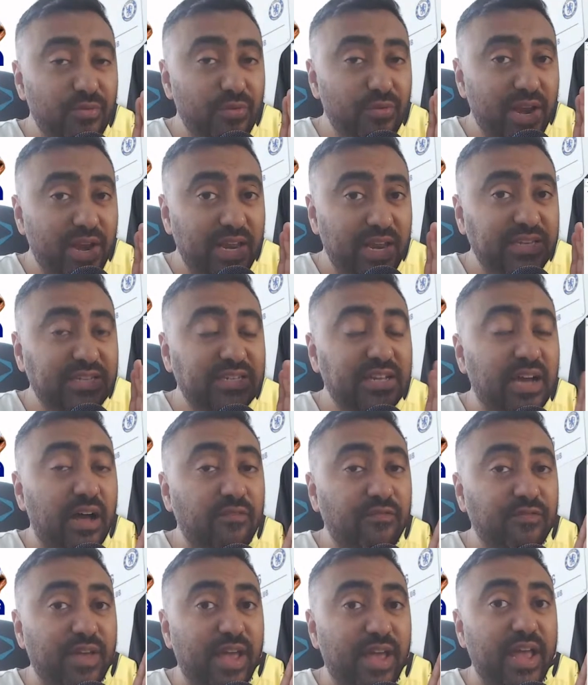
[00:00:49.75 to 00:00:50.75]
really
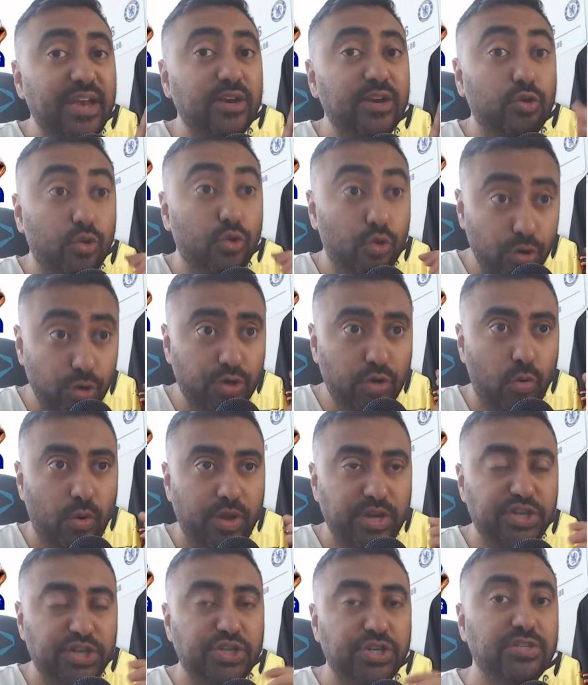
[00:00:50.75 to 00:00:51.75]
tough and good
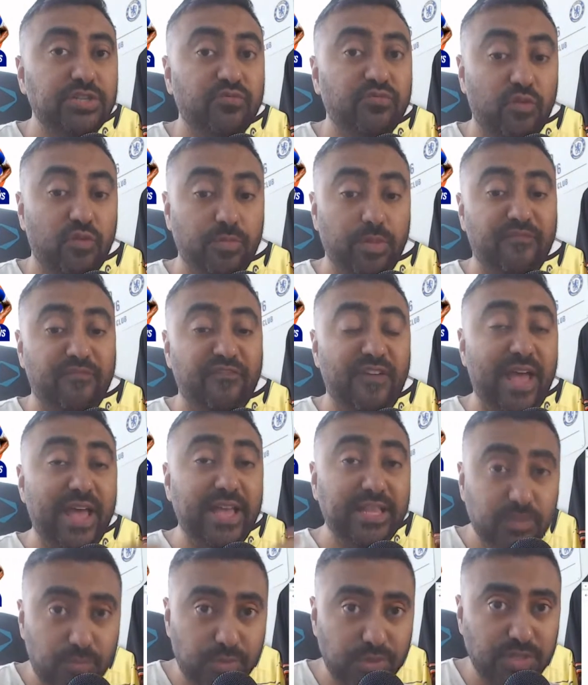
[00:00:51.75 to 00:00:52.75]
questions from the
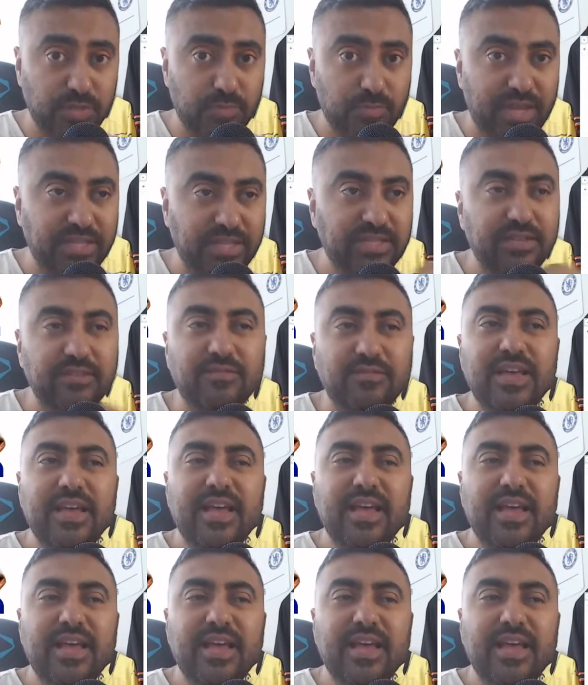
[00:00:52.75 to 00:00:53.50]
fans' perspective.